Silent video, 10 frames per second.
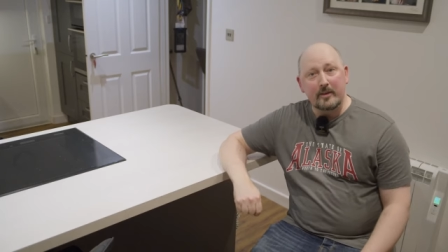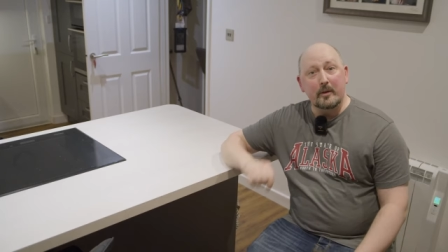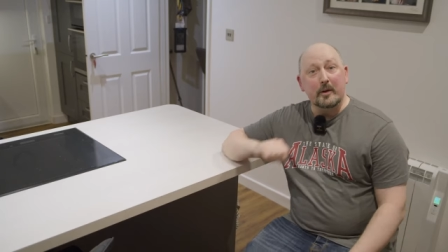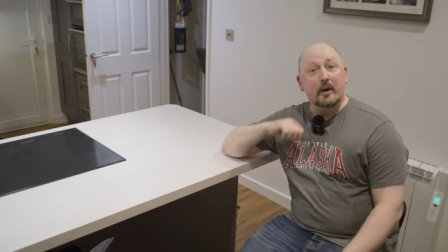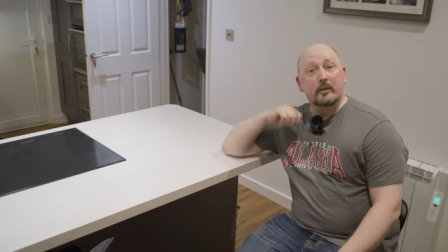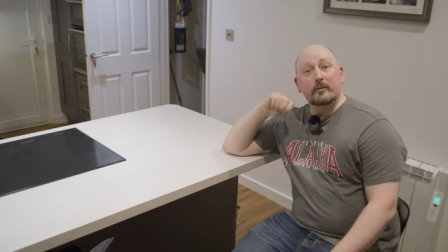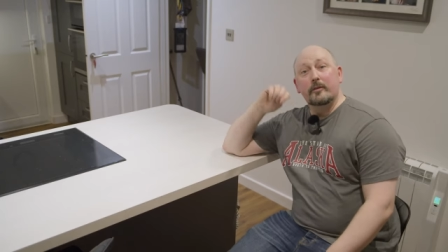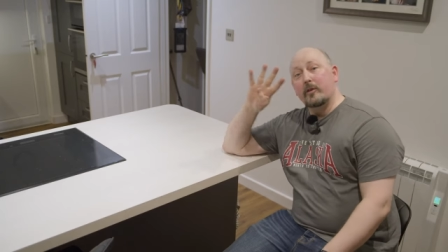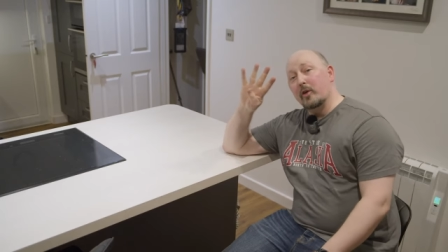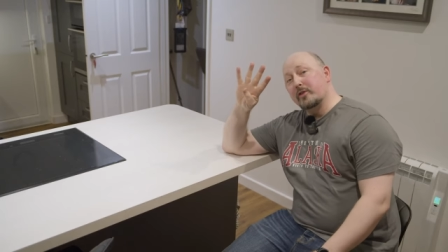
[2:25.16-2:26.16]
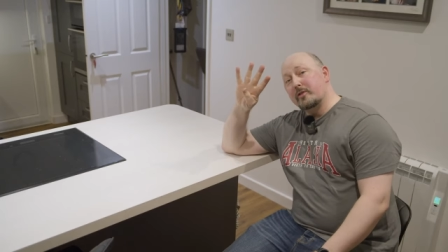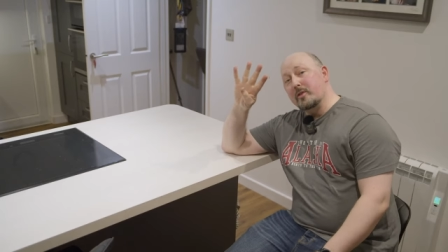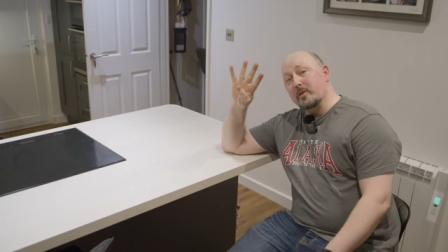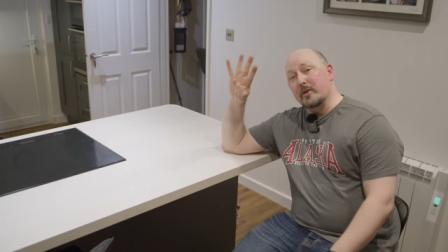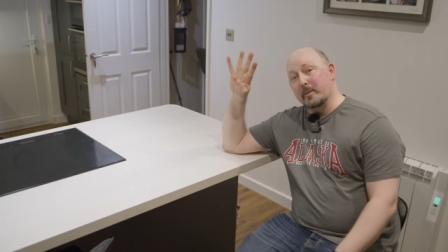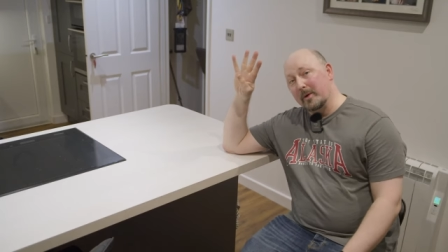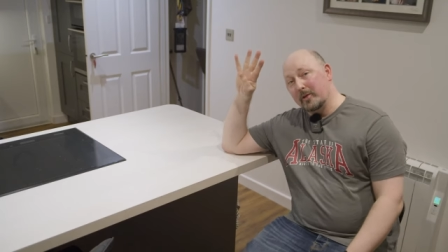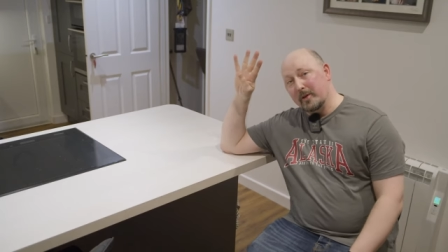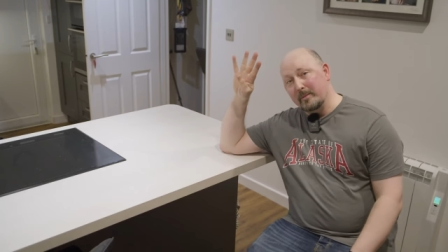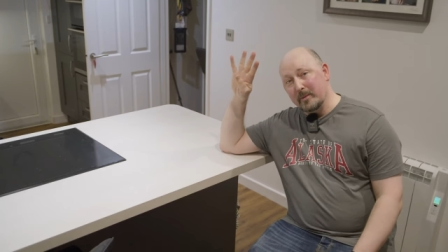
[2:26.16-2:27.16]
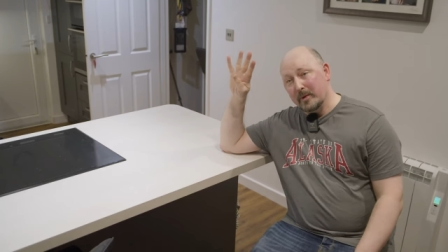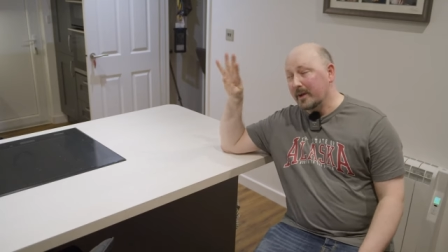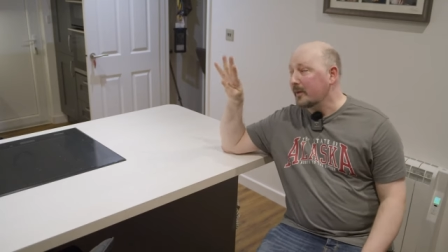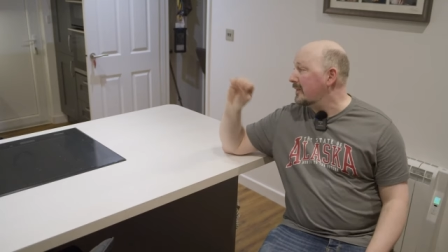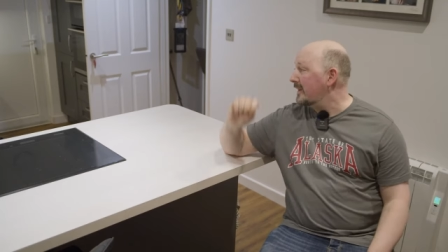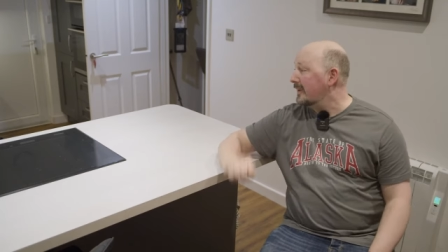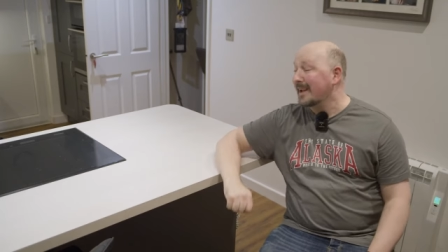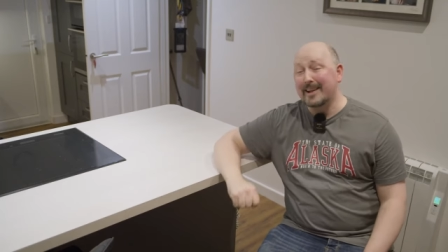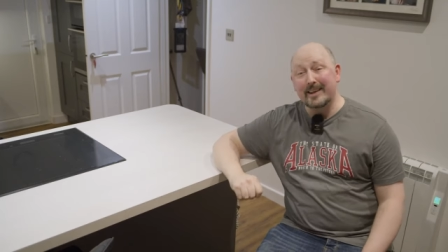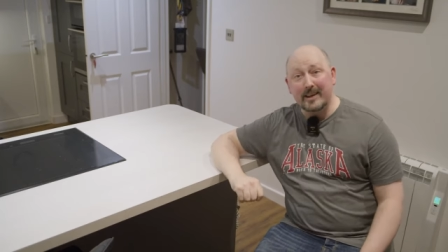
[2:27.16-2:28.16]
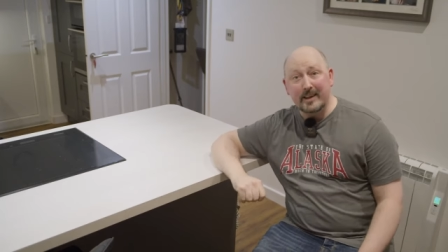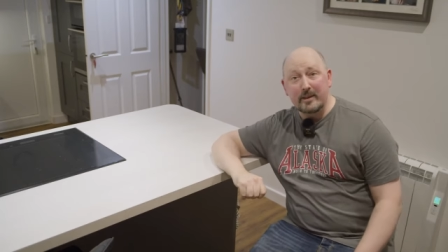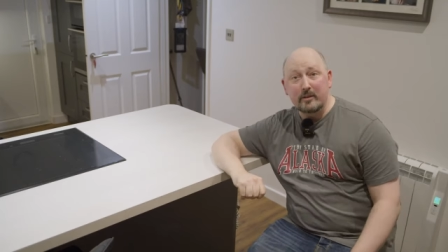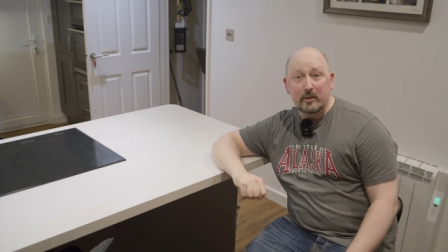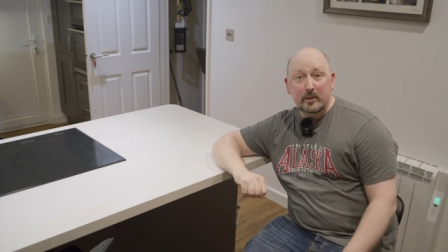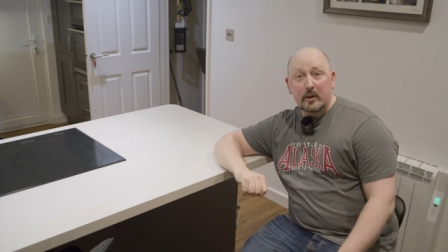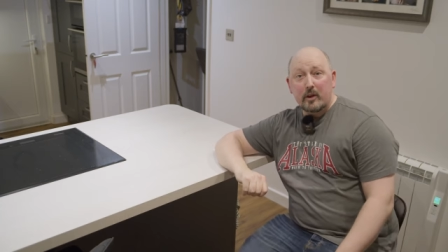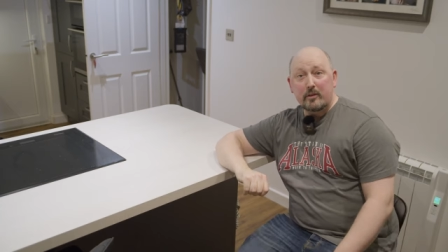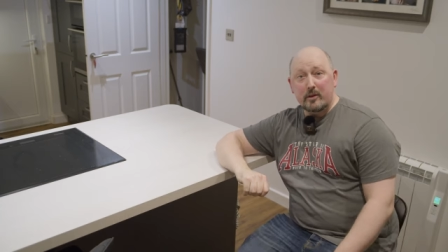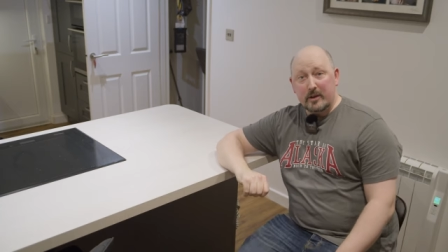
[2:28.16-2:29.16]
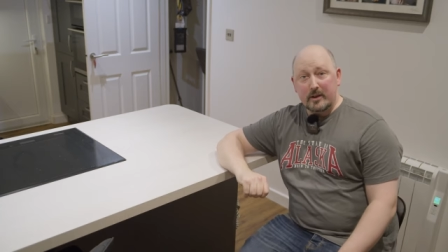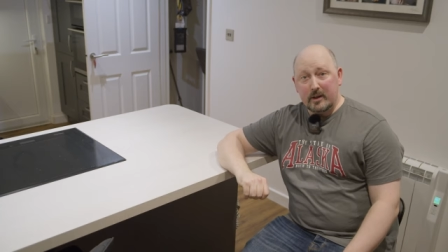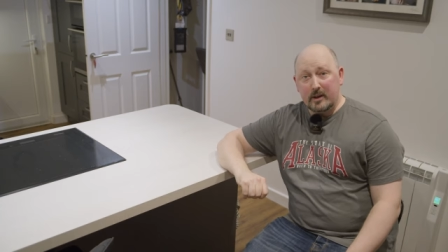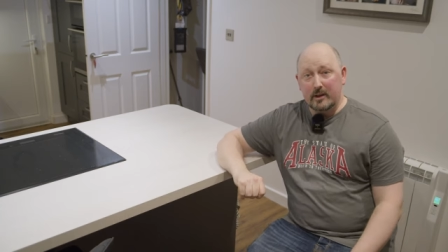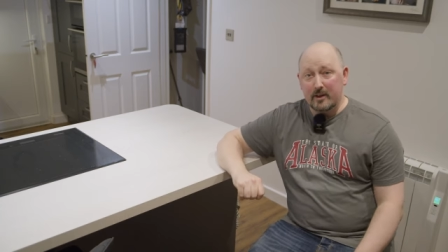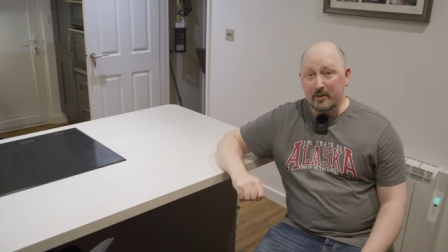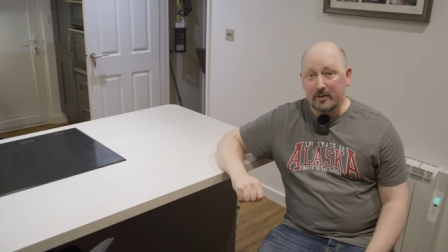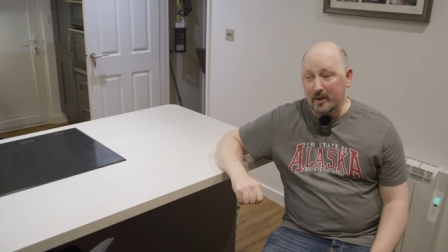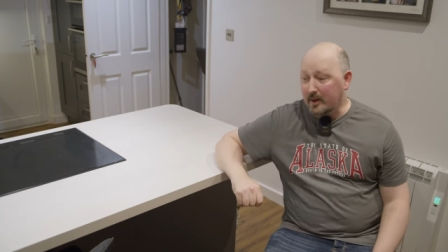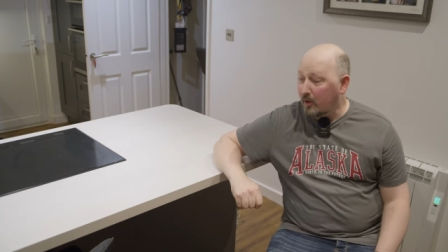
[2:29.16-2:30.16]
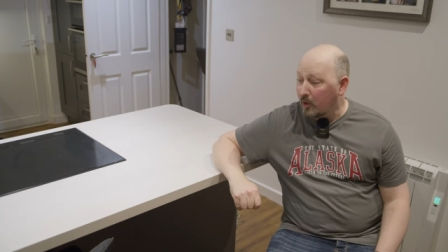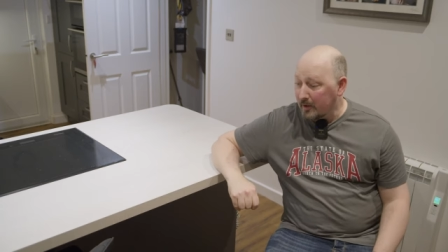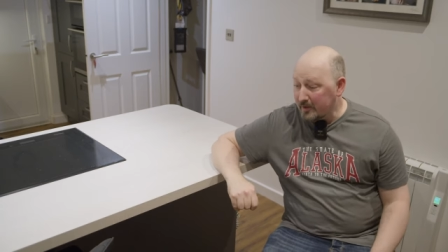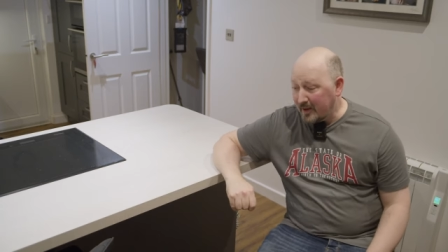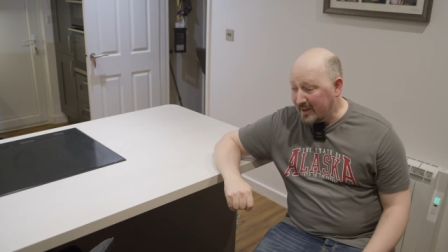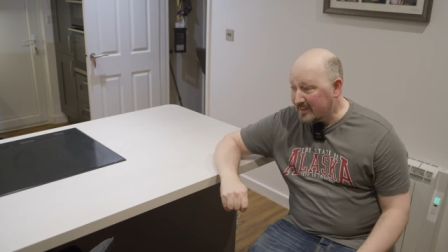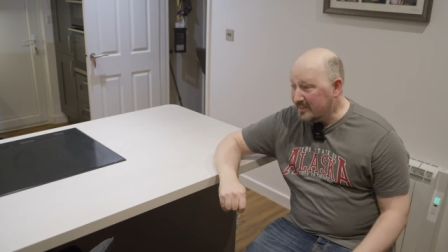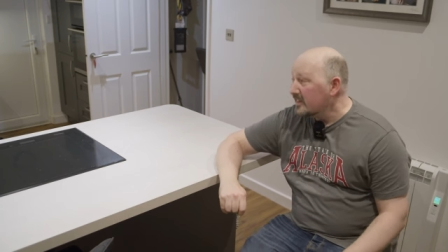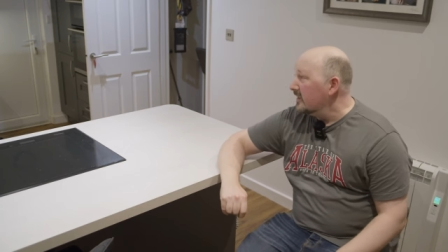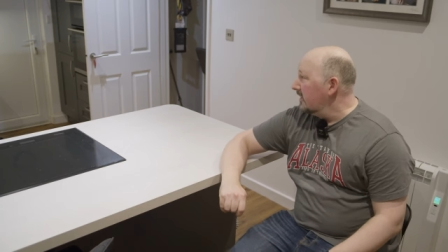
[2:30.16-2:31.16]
There we go, four screws in the bottom with the little Allen key thrown in there. That's uh, all it takes.